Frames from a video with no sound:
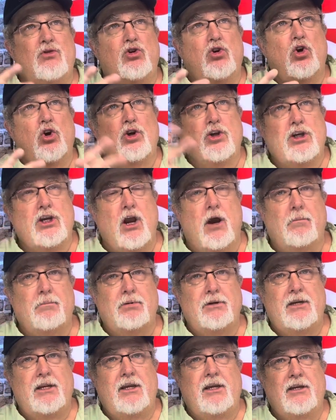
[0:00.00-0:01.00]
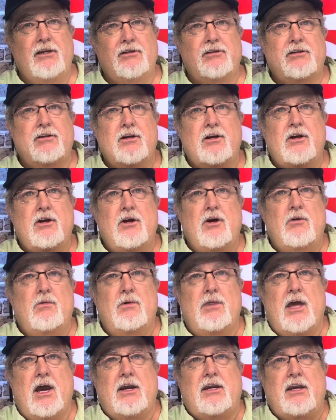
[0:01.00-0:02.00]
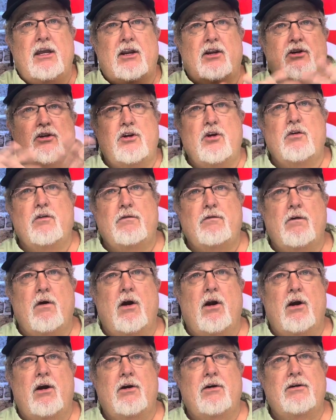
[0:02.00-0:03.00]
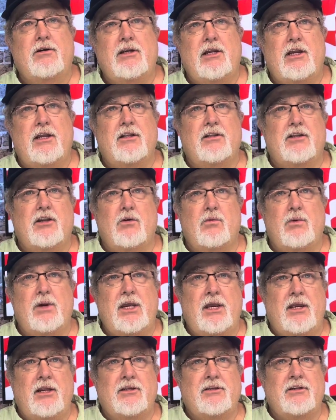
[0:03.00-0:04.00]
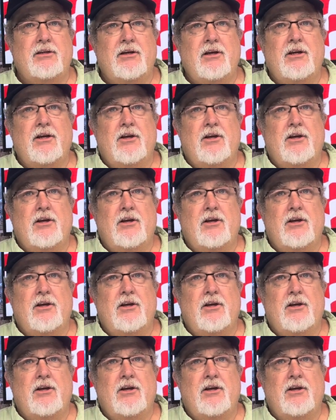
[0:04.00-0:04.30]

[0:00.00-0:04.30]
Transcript: good companies without getting too far into the weeds.